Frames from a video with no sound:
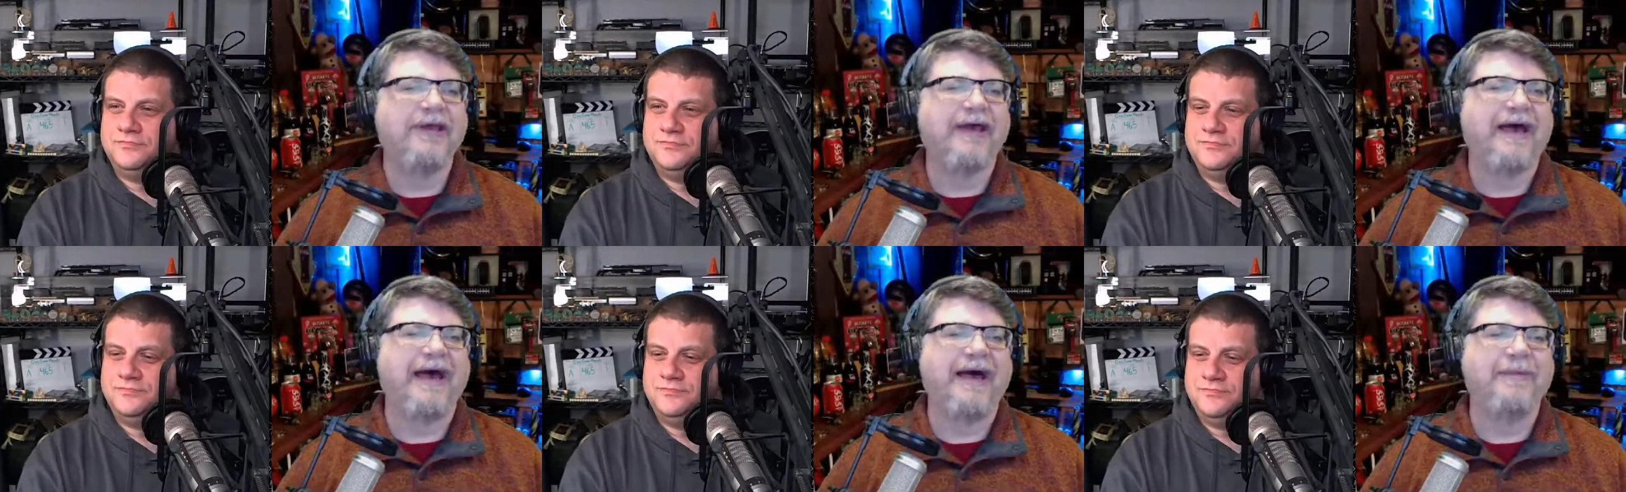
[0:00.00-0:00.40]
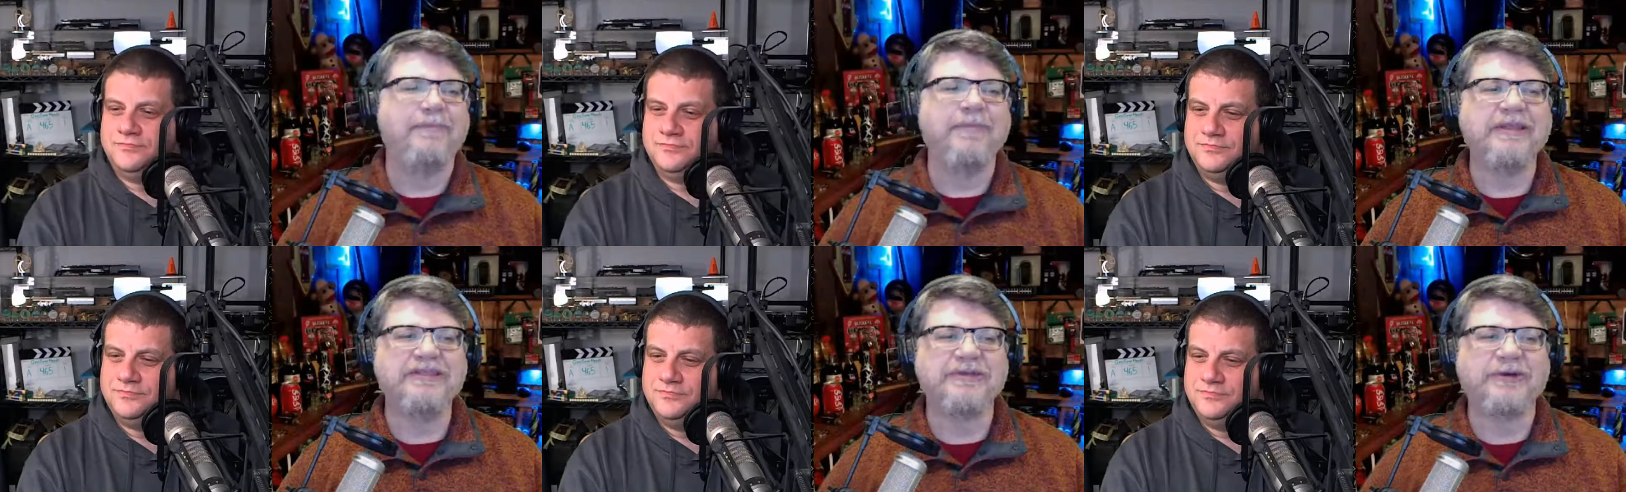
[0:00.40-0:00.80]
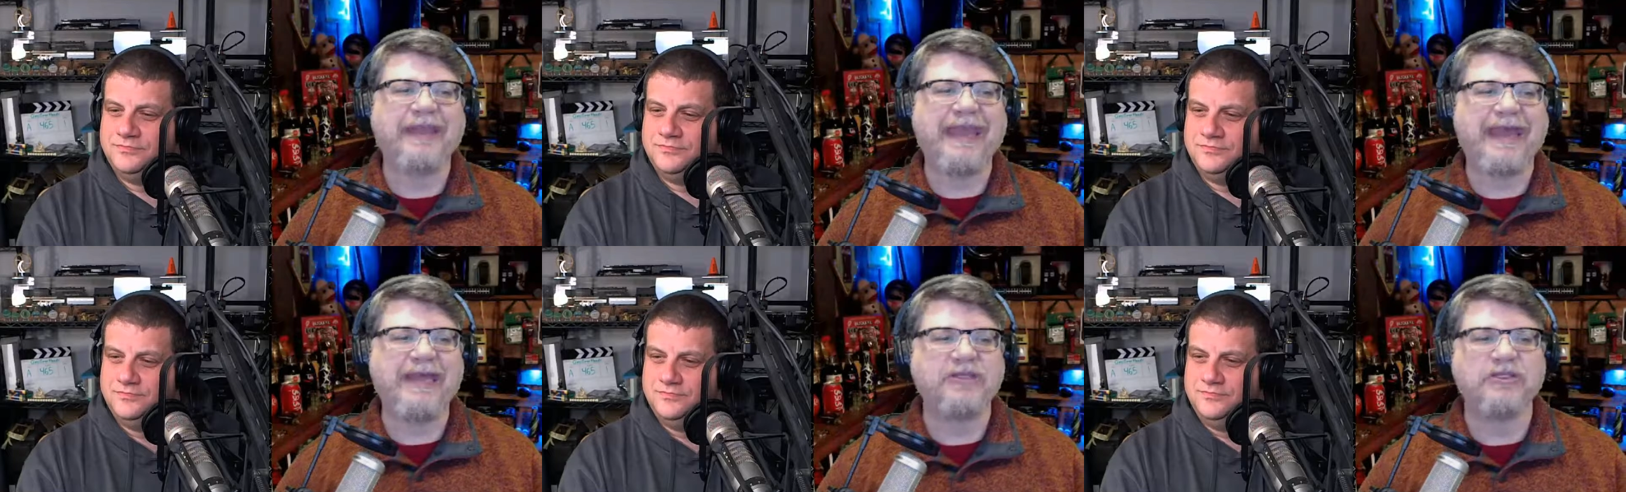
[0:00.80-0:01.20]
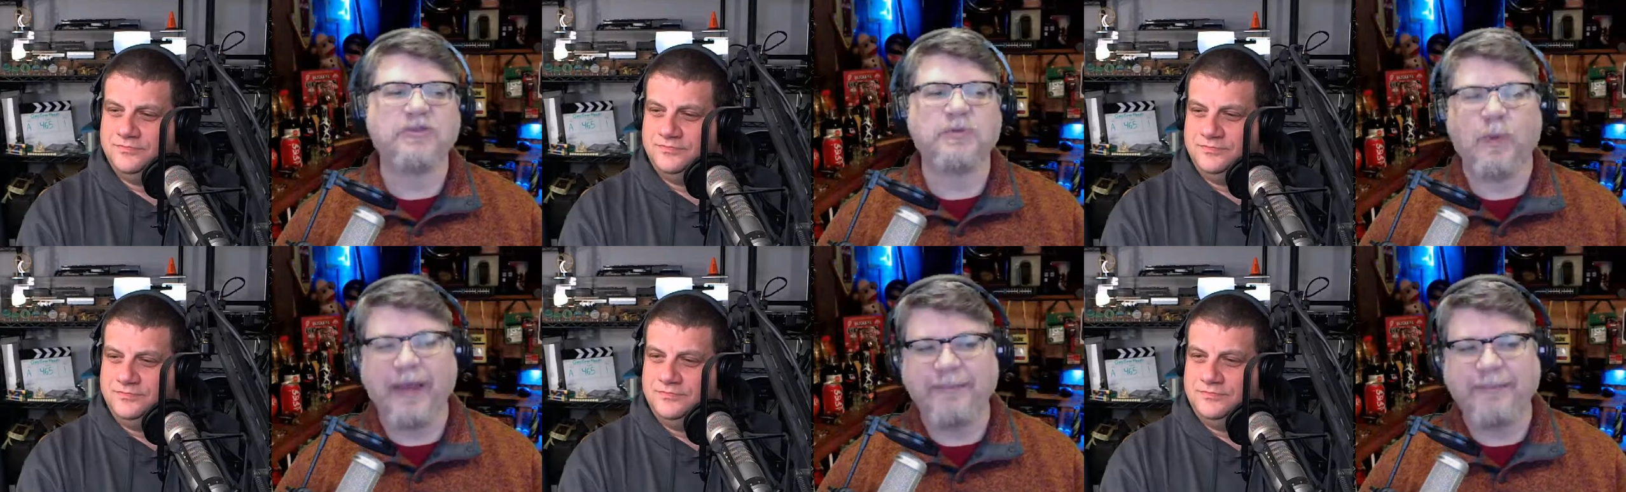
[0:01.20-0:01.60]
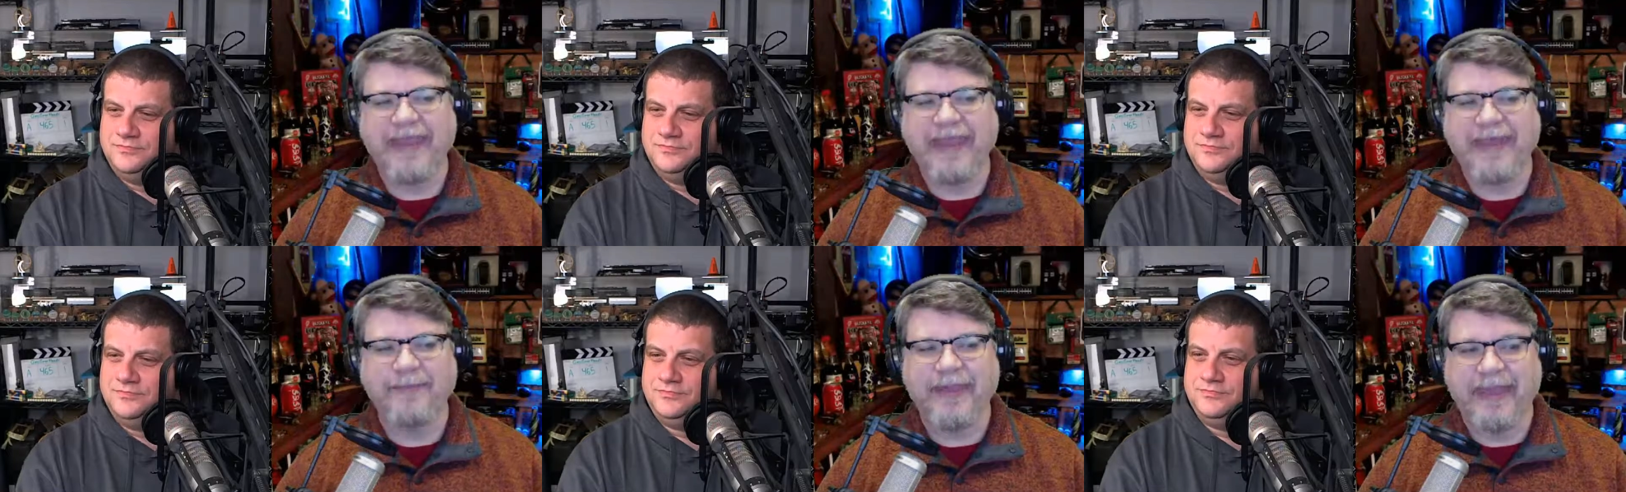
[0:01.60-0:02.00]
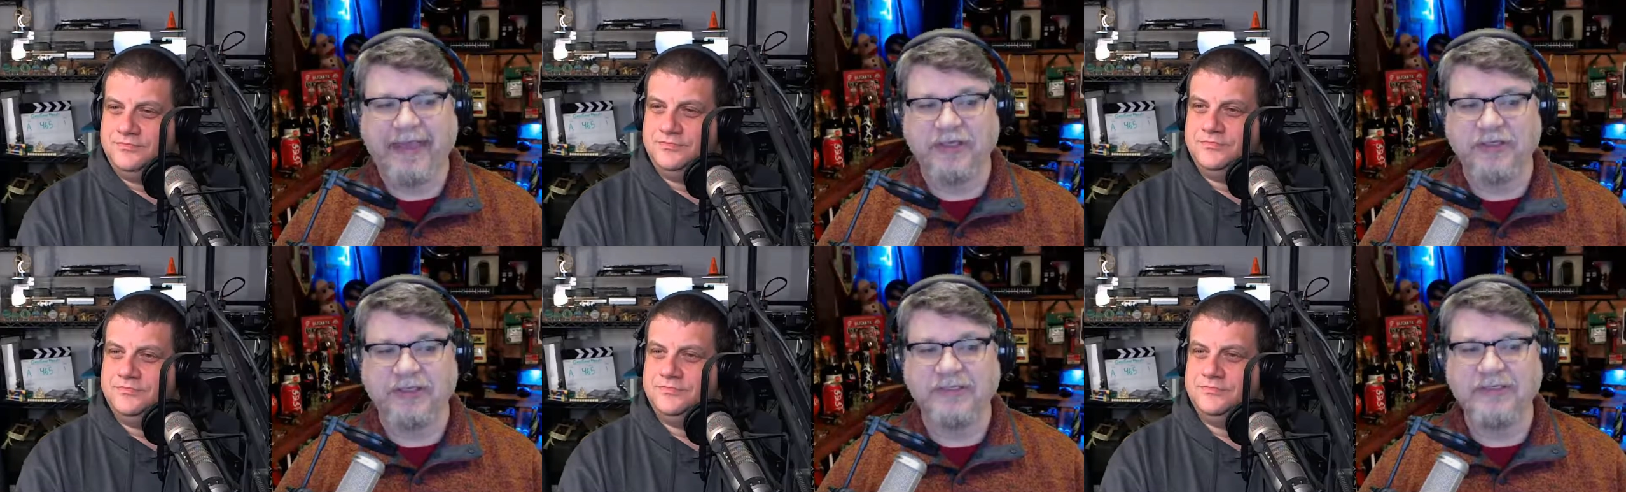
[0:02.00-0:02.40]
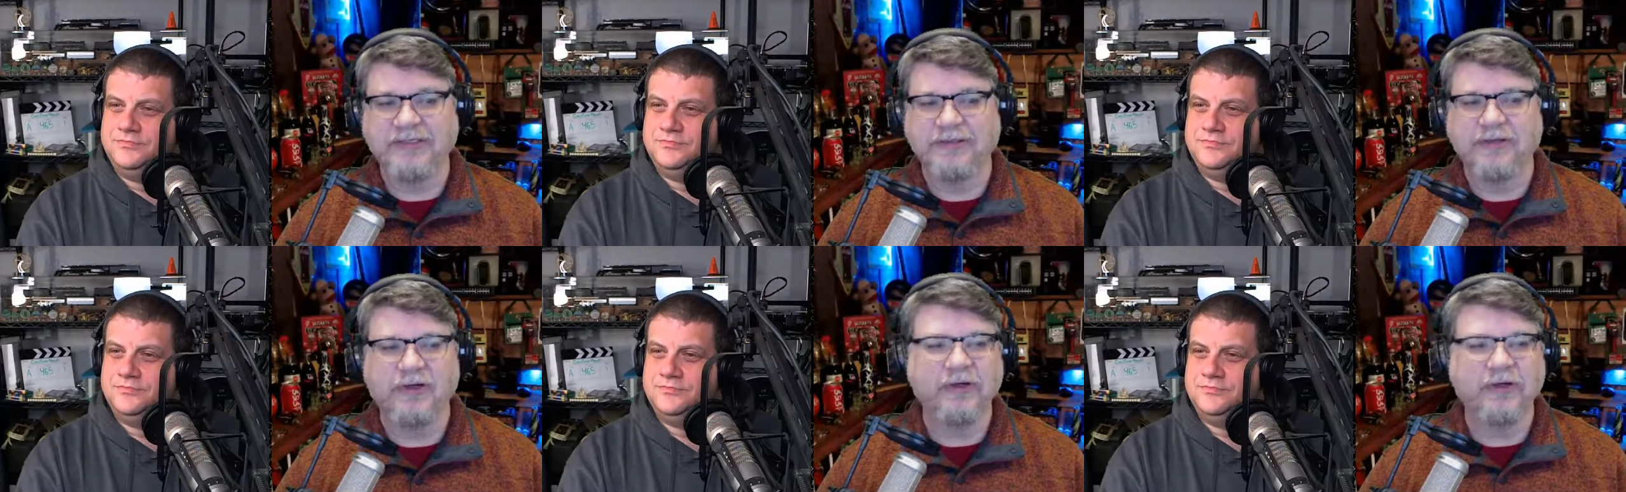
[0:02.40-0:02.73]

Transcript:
Speaker 1: Uh, mystery caches, webcam caches,